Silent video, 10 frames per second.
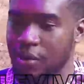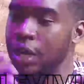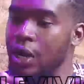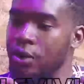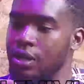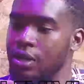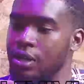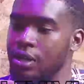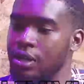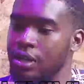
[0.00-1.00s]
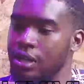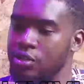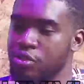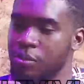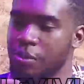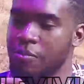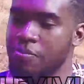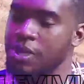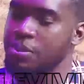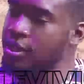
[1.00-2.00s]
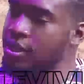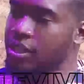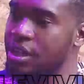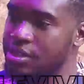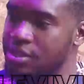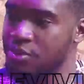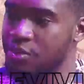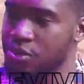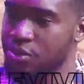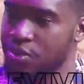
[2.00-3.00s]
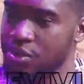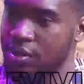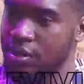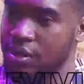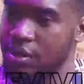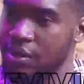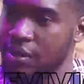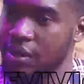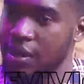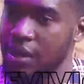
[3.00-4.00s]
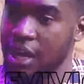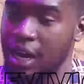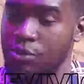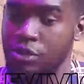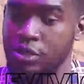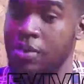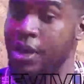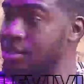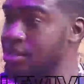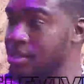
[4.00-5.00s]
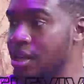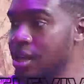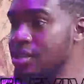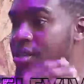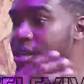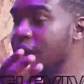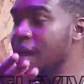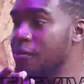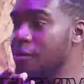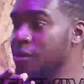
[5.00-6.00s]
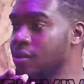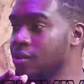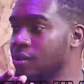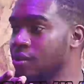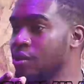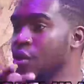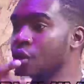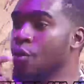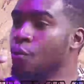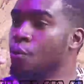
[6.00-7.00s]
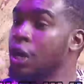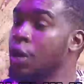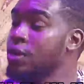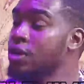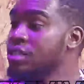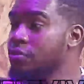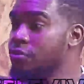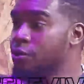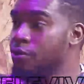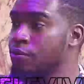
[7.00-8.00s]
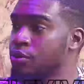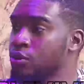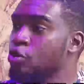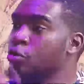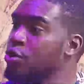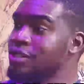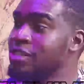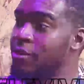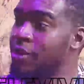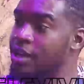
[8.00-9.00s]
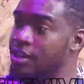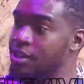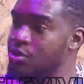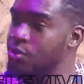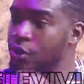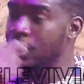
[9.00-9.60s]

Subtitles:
one now, okay, let's talk about me being in that situation. And I'm just passing and I see that happening. One, I won't get involved, not because I'm heartless. One, I